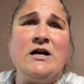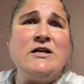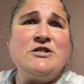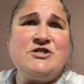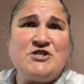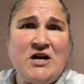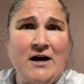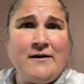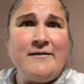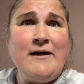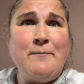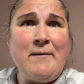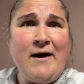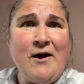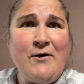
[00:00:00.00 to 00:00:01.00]
check
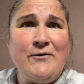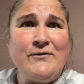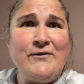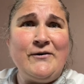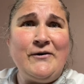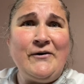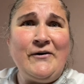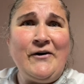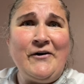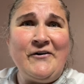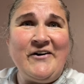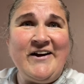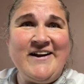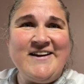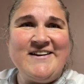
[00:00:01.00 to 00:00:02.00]
them out. All
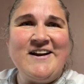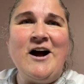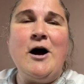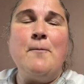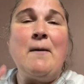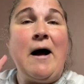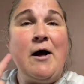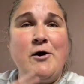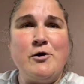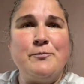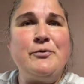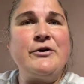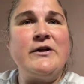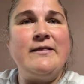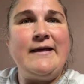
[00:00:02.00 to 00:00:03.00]
right, um, I'll
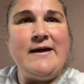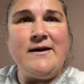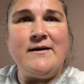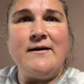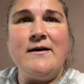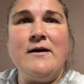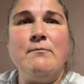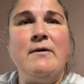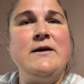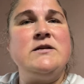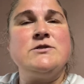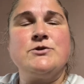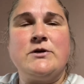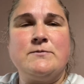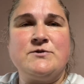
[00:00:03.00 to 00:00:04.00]
put a link in my
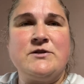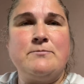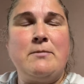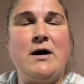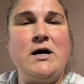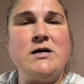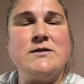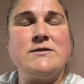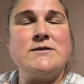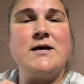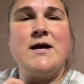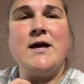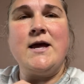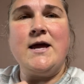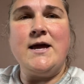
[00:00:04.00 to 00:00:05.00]
description box.
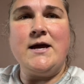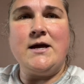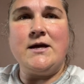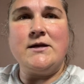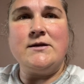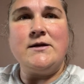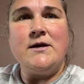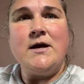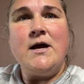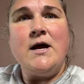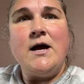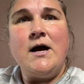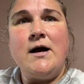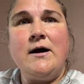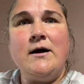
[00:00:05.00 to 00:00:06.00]
And
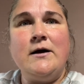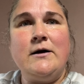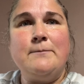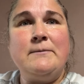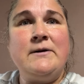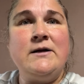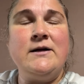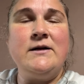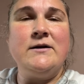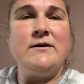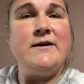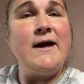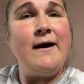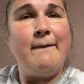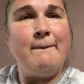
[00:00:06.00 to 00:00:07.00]
um,
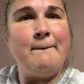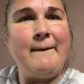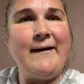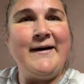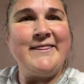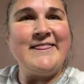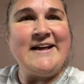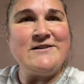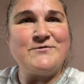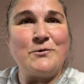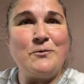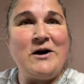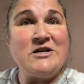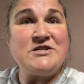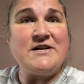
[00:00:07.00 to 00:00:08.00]
yeah, thanks for
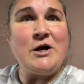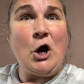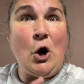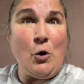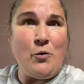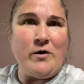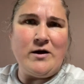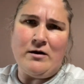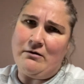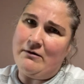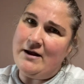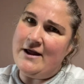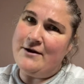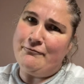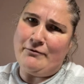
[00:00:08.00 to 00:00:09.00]
watching. Oh,
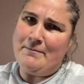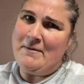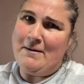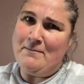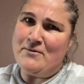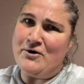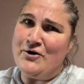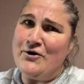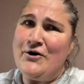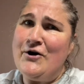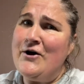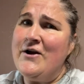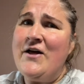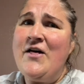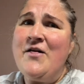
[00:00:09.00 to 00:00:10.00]
and remember
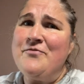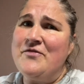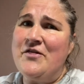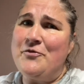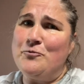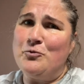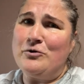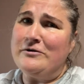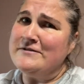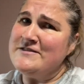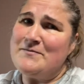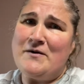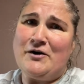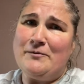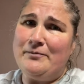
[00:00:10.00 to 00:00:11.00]
that the world's a
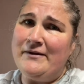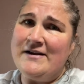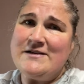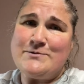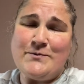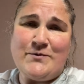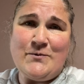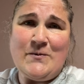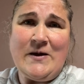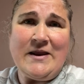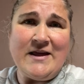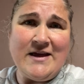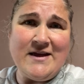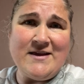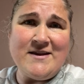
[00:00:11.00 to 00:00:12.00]
better place with you in
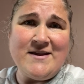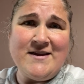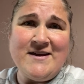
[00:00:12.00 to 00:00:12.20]
it.